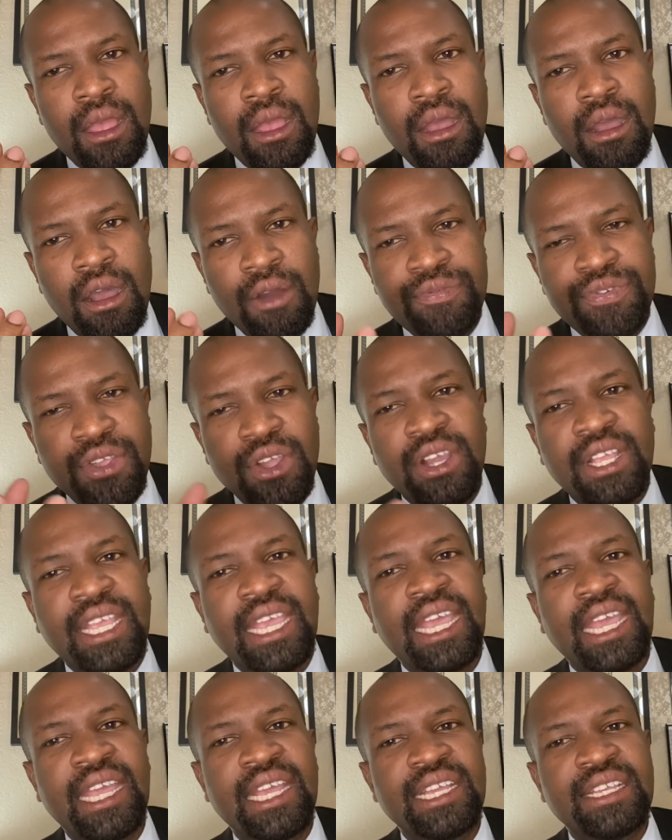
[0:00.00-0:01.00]
of your
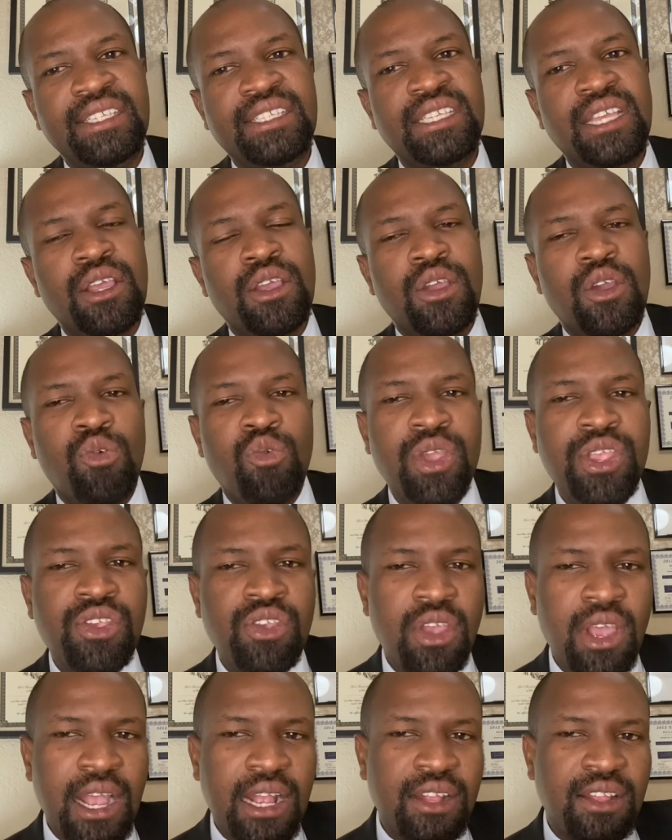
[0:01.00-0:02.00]
case. When
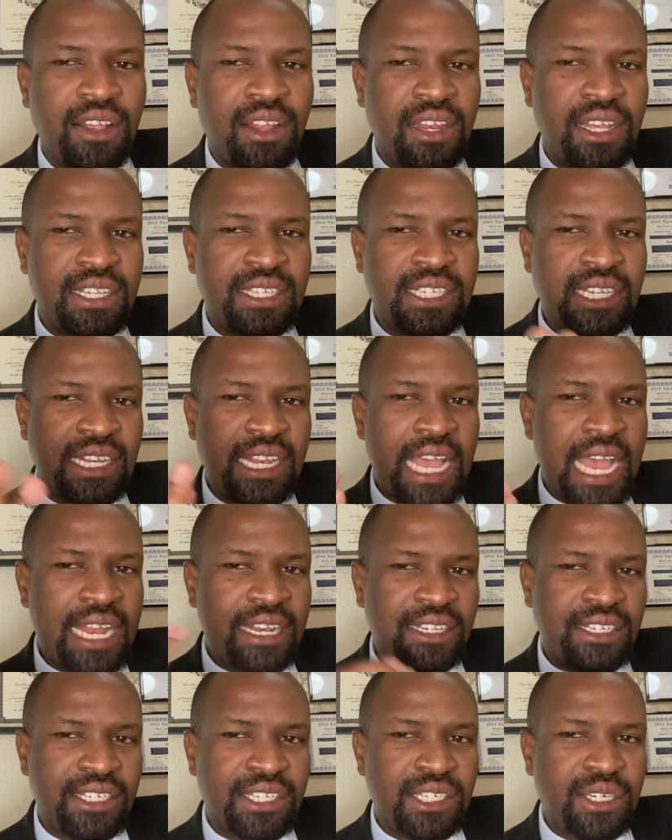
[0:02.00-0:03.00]
you acknowledge it
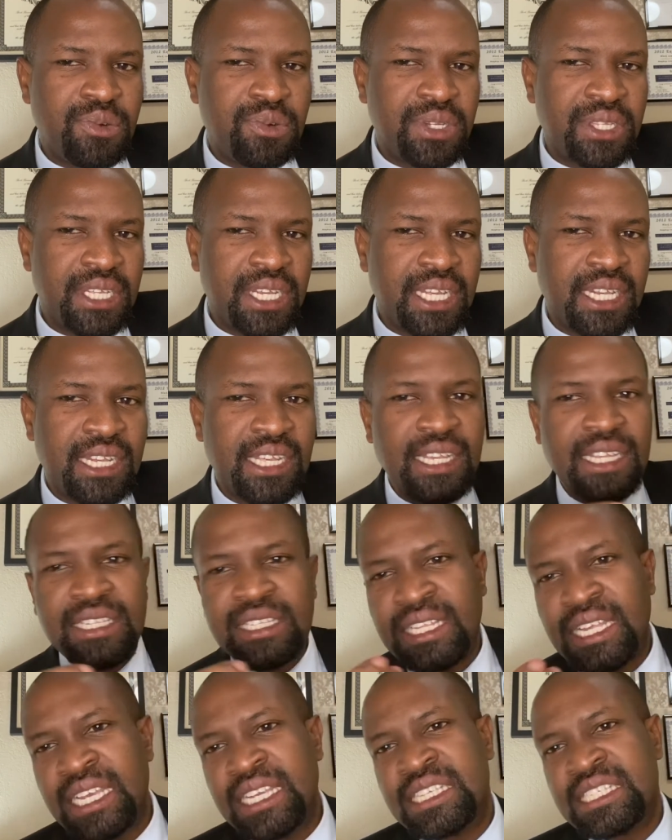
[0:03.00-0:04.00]
and deal with it, it
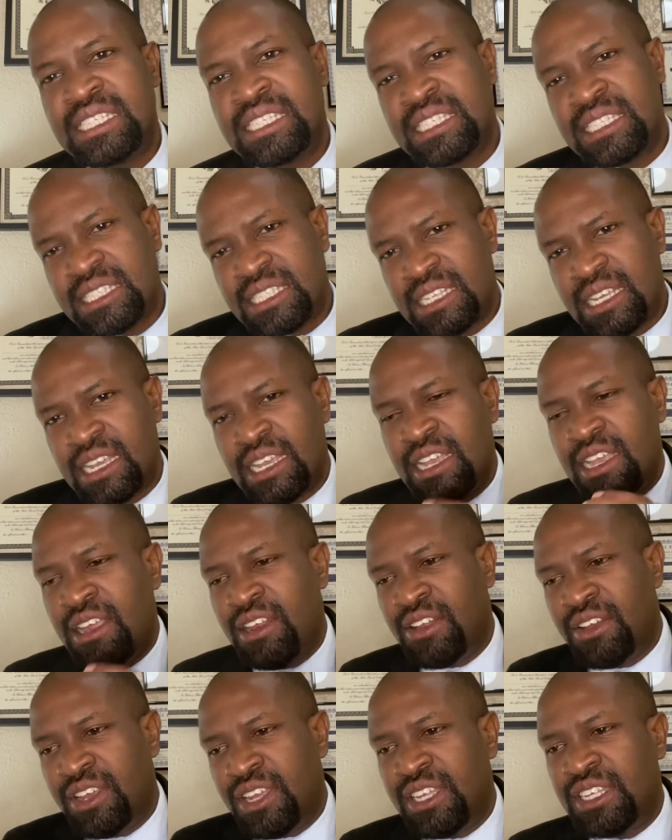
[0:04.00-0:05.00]
takes
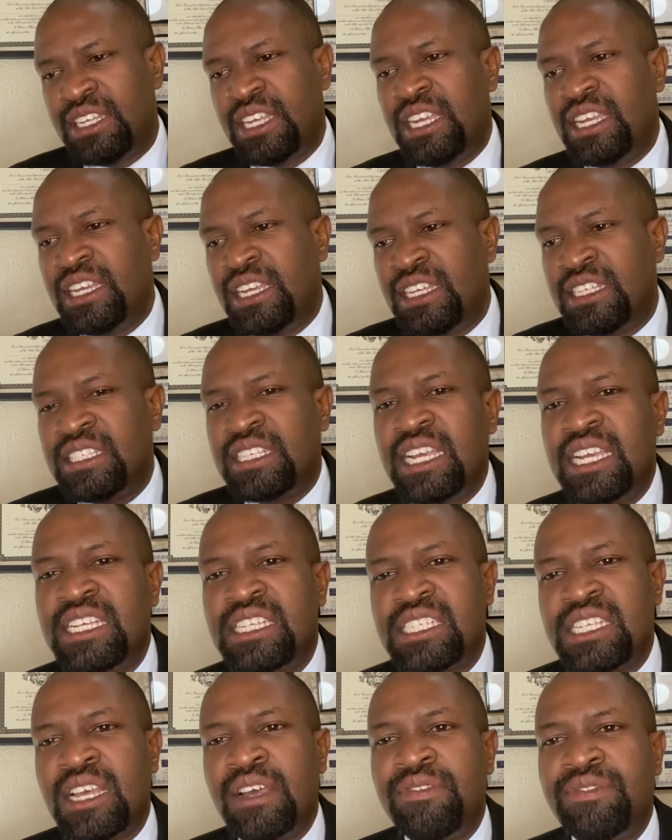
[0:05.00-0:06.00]
it
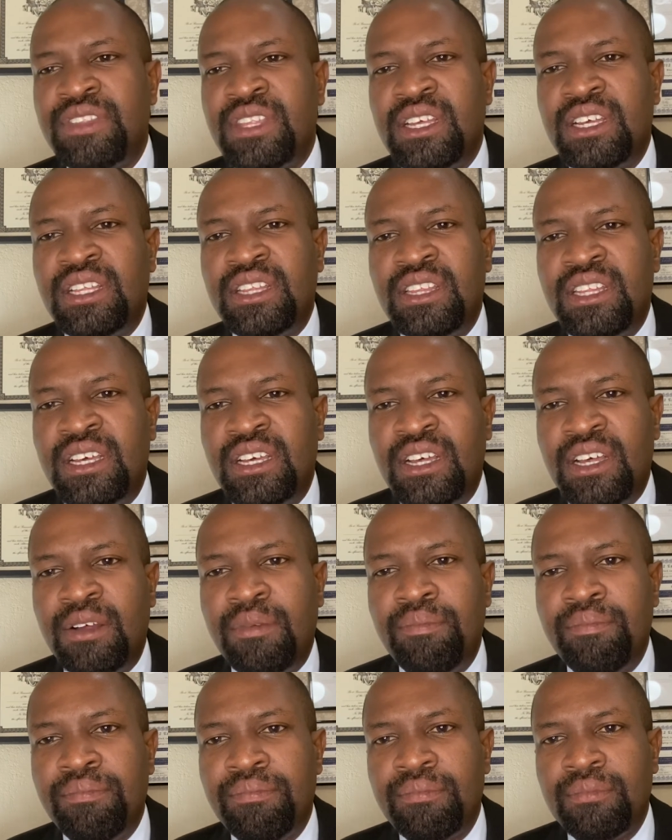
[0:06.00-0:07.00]
takes off the
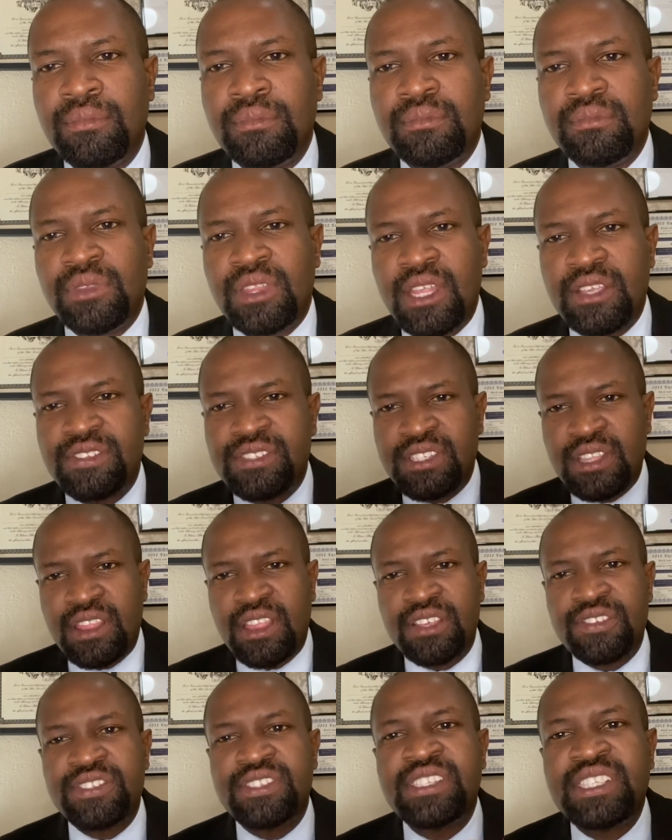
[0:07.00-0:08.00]

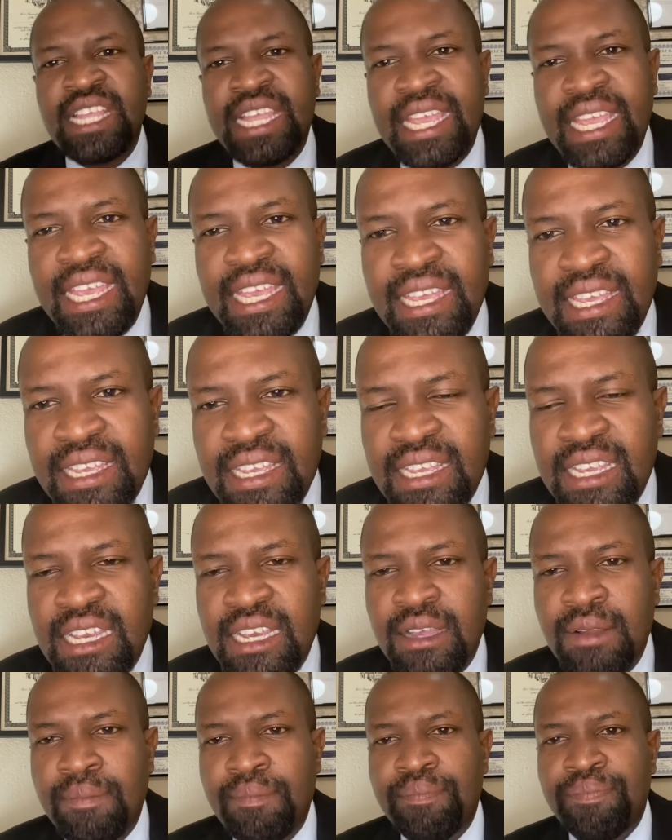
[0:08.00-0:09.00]

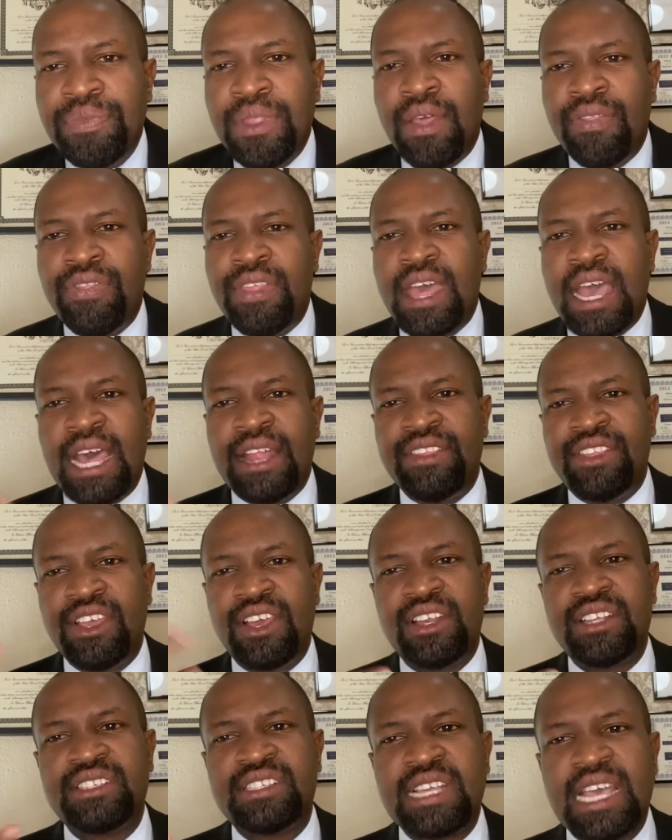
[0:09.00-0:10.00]
sting that the
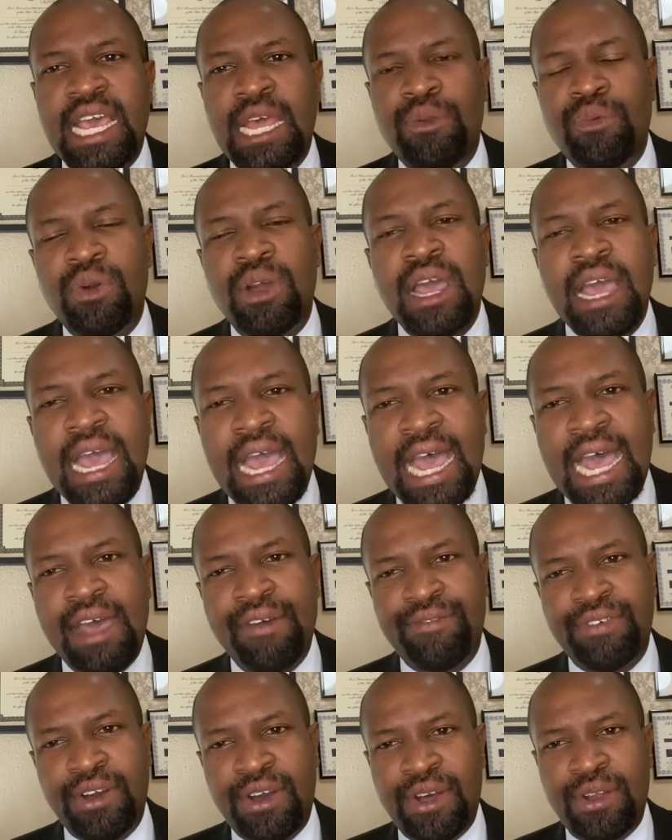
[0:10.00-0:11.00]
other side will
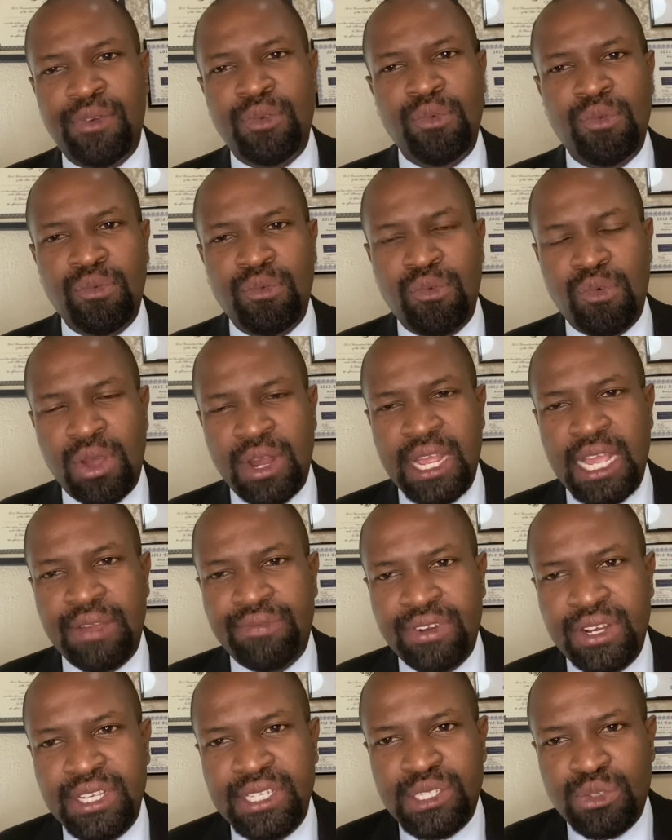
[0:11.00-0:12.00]
have on
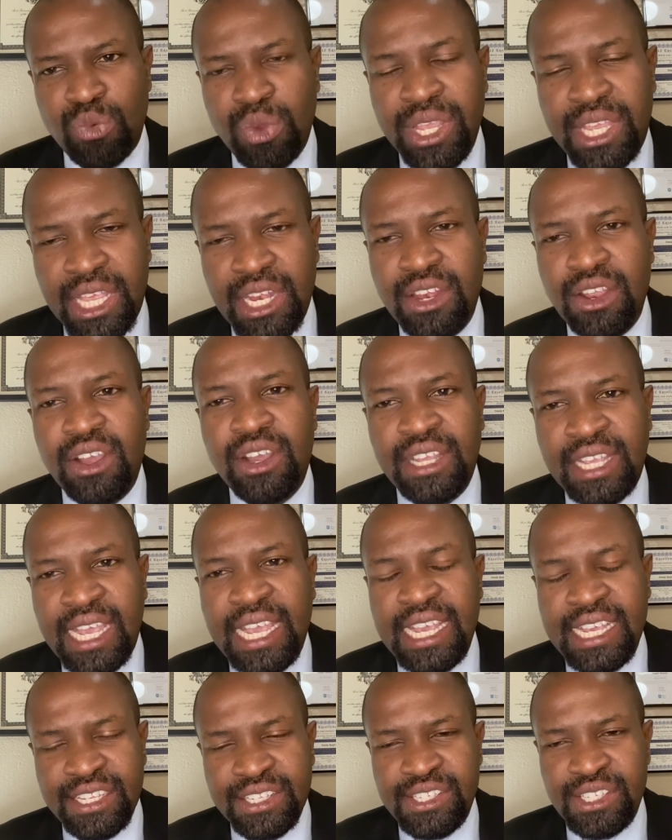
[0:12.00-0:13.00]
whatever is weak in your
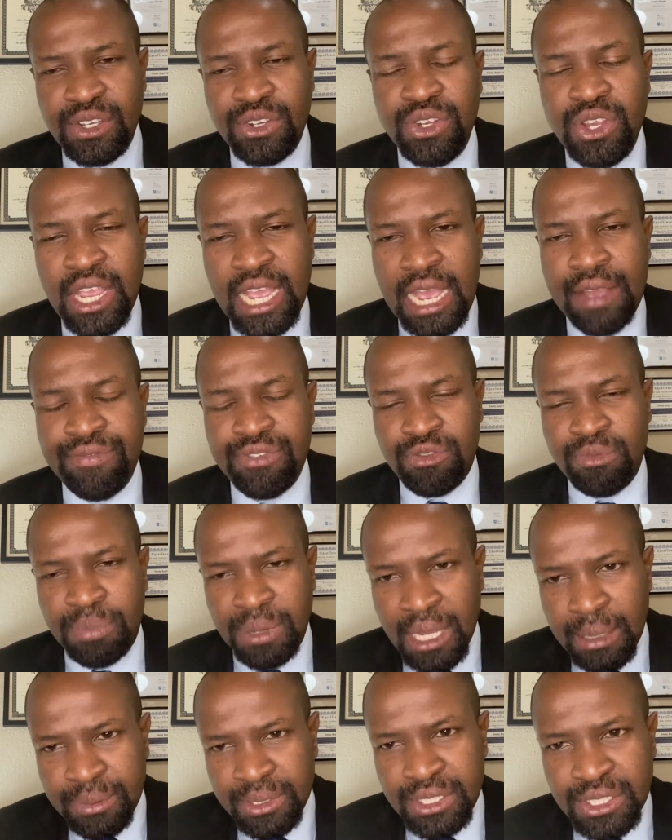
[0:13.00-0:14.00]
case. So you have to be
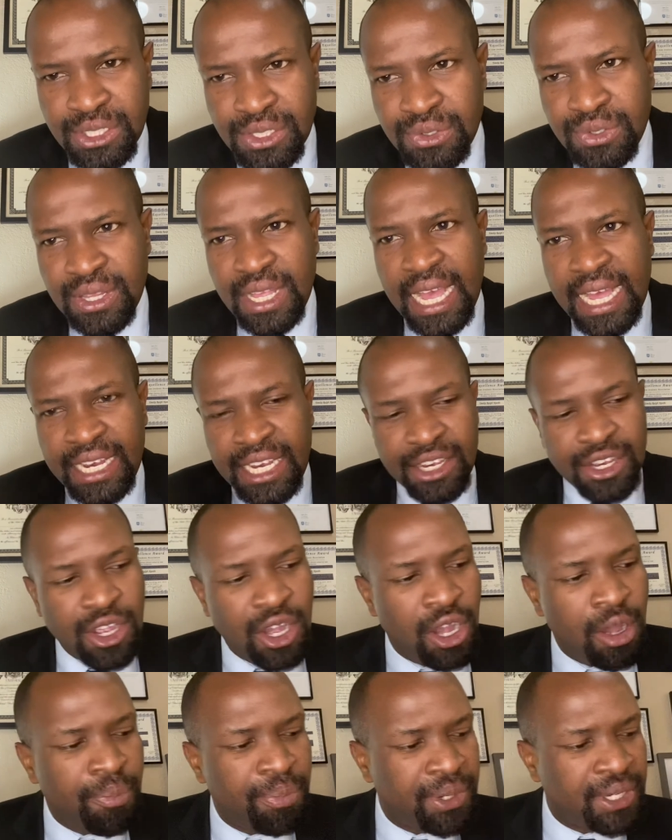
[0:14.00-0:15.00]
able to do that in your
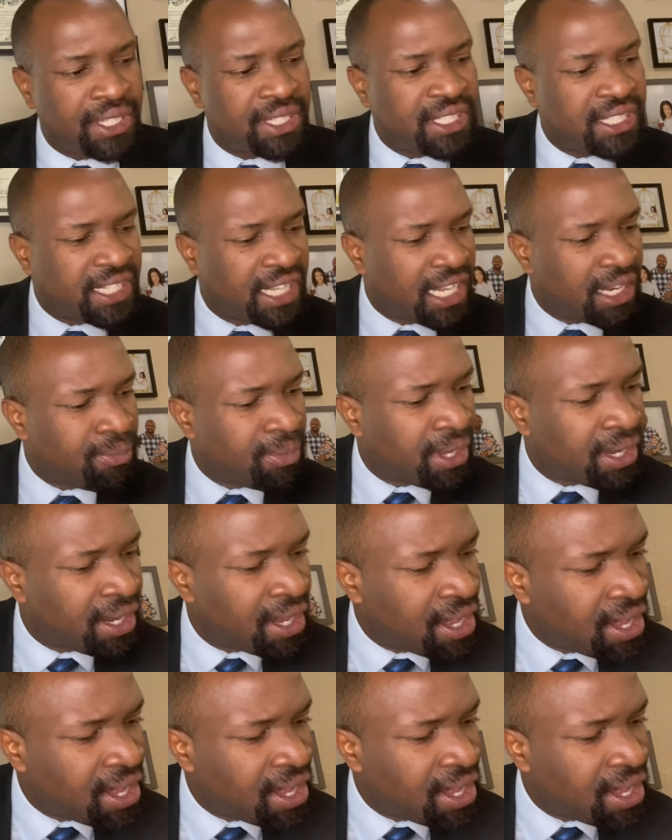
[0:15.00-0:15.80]
opening statement,